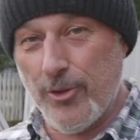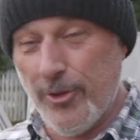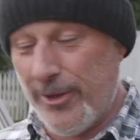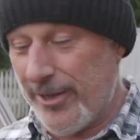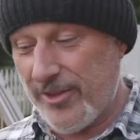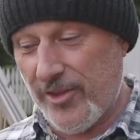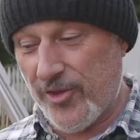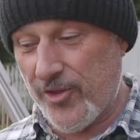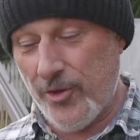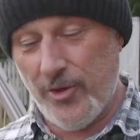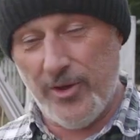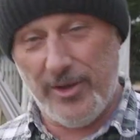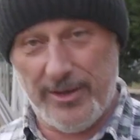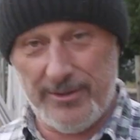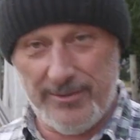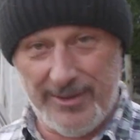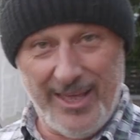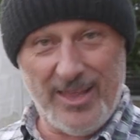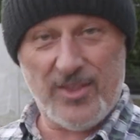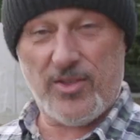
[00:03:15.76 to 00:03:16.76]
look at the soil
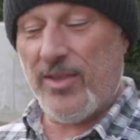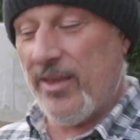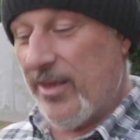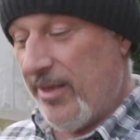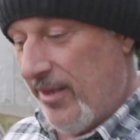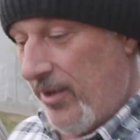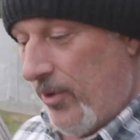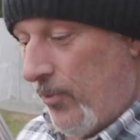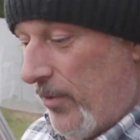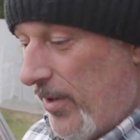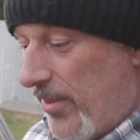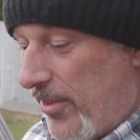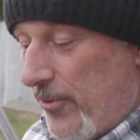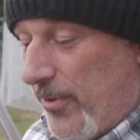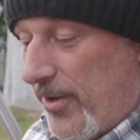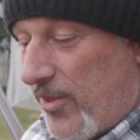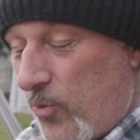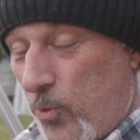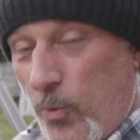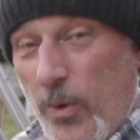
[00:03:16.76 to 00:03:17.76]
and guess
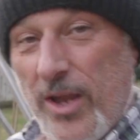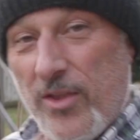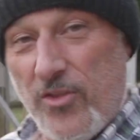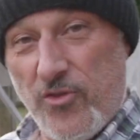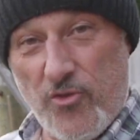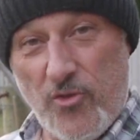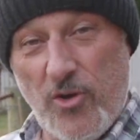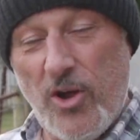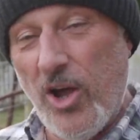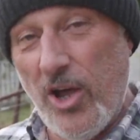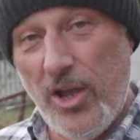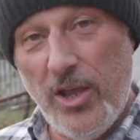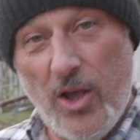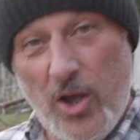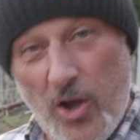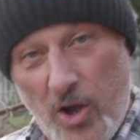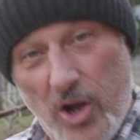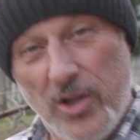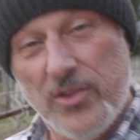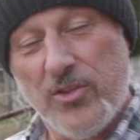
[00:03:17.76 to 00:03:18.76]
whether it's wet, dry,
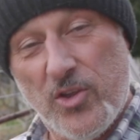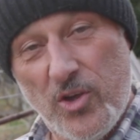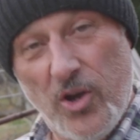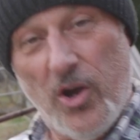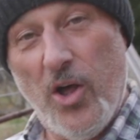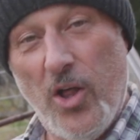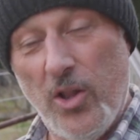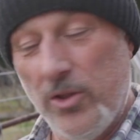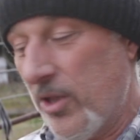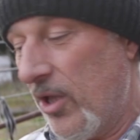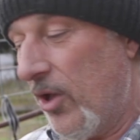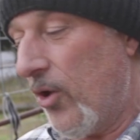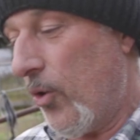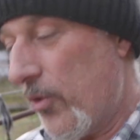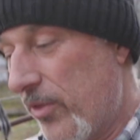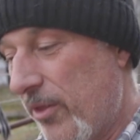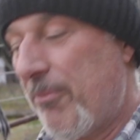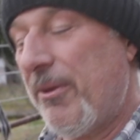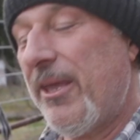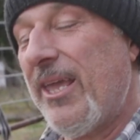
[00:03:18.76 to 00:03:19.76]
hot, cold,
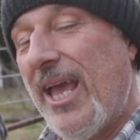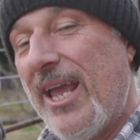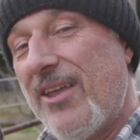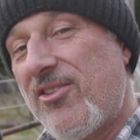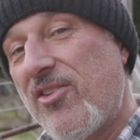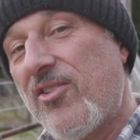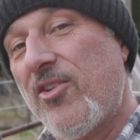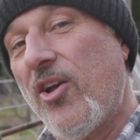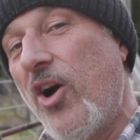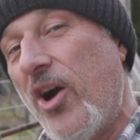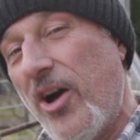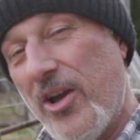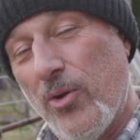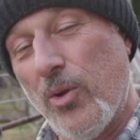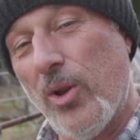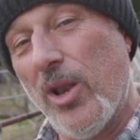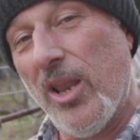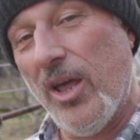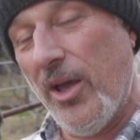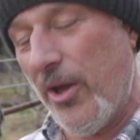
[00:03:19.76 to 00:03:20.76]
or the pH is high
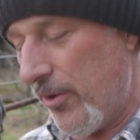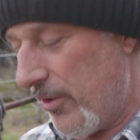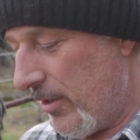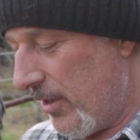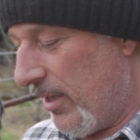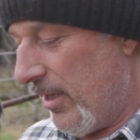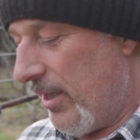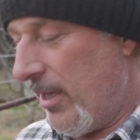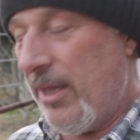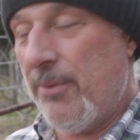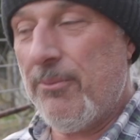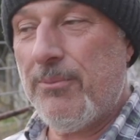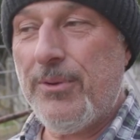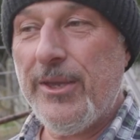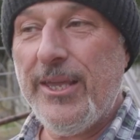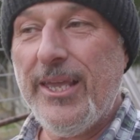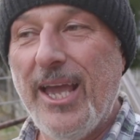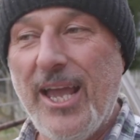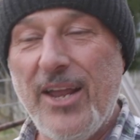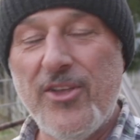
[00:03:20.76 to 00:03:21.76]
or low
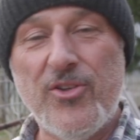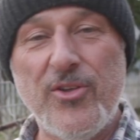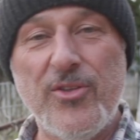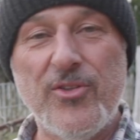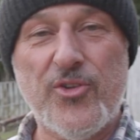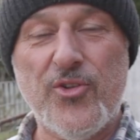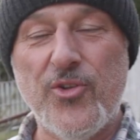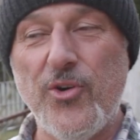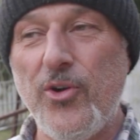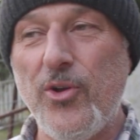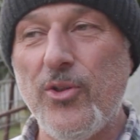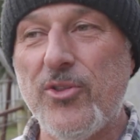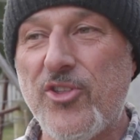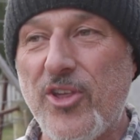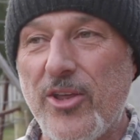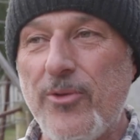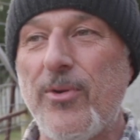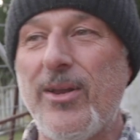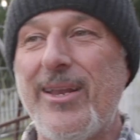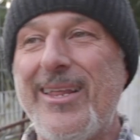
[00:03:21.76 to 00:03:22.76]
pH in soil
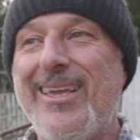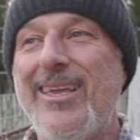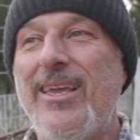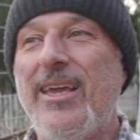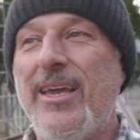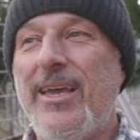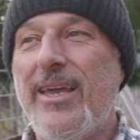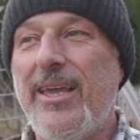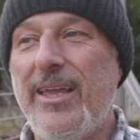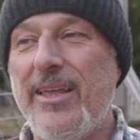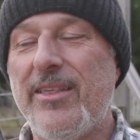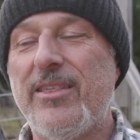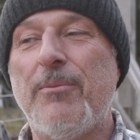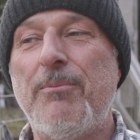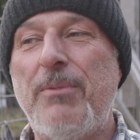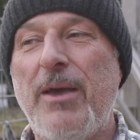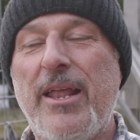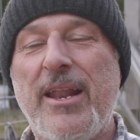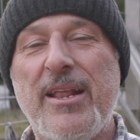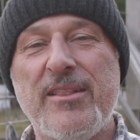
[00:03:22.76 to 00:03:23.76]
generally is
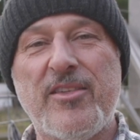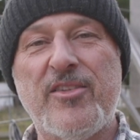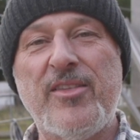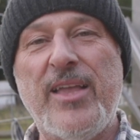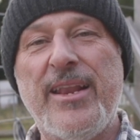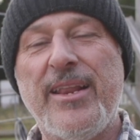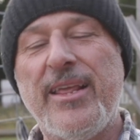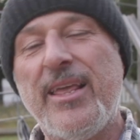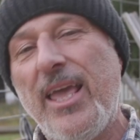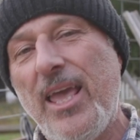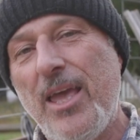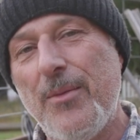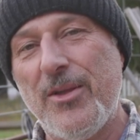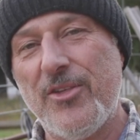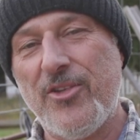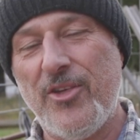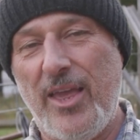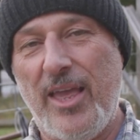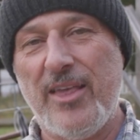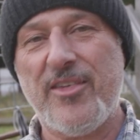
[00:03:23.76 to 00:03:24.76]
about understanding how
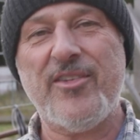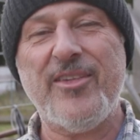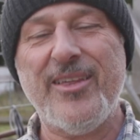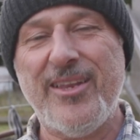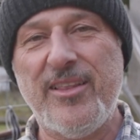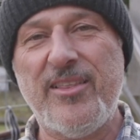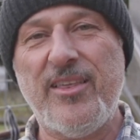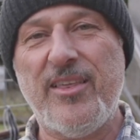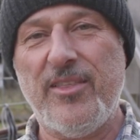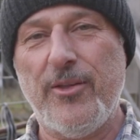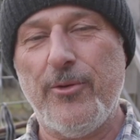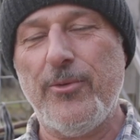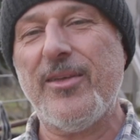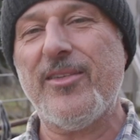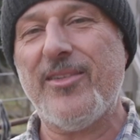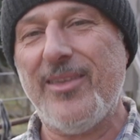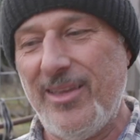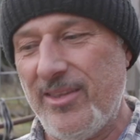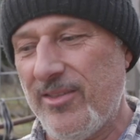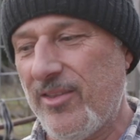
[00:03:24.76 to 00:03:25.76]
much acidity there
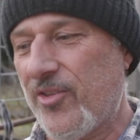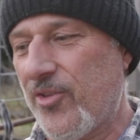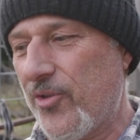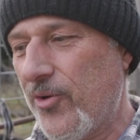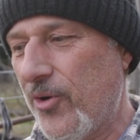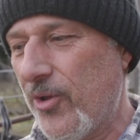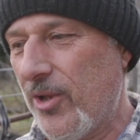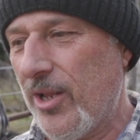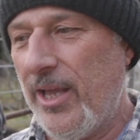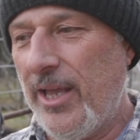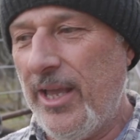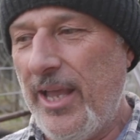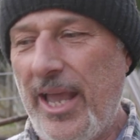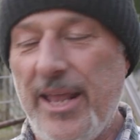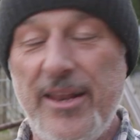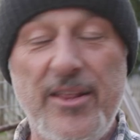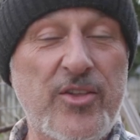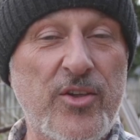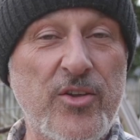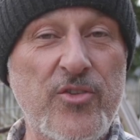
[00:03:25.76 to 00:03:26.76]
is in the soil.
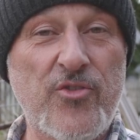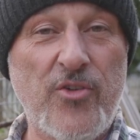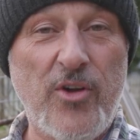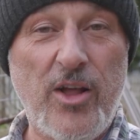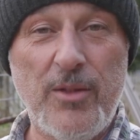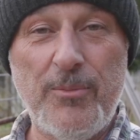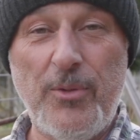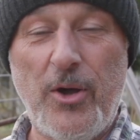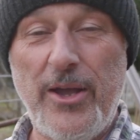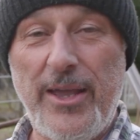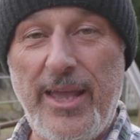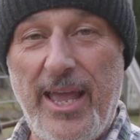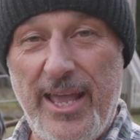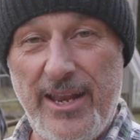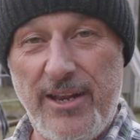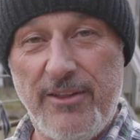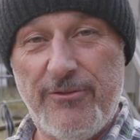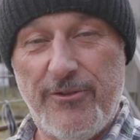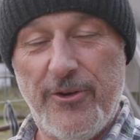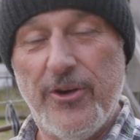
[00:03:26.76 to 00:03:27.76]
And it's controlled by
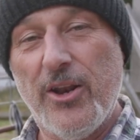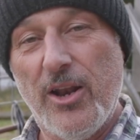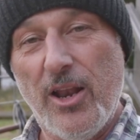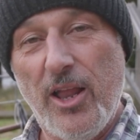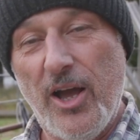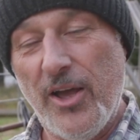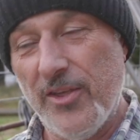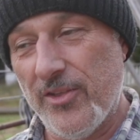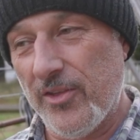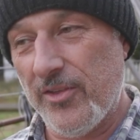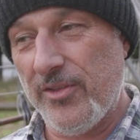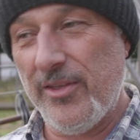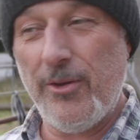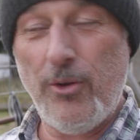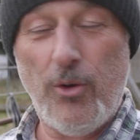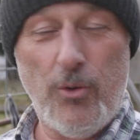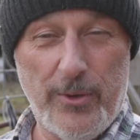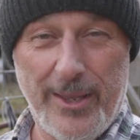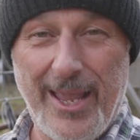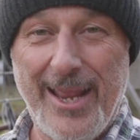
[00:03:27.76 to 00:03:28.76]
adding fertilizers
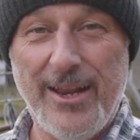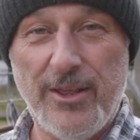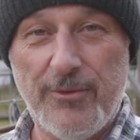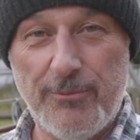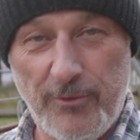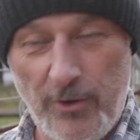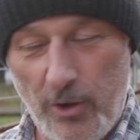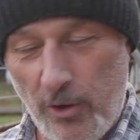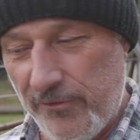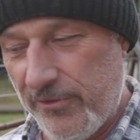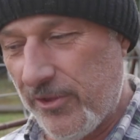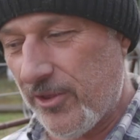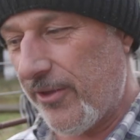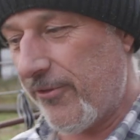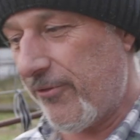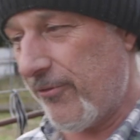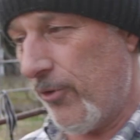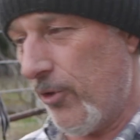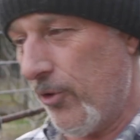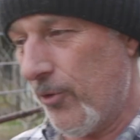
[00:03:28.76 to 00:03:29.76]
and organic,
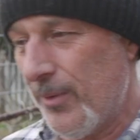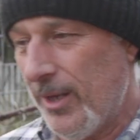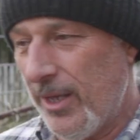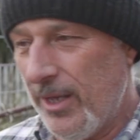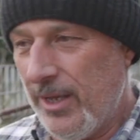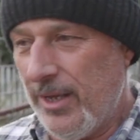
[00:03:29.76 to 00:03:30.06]
obviously, form.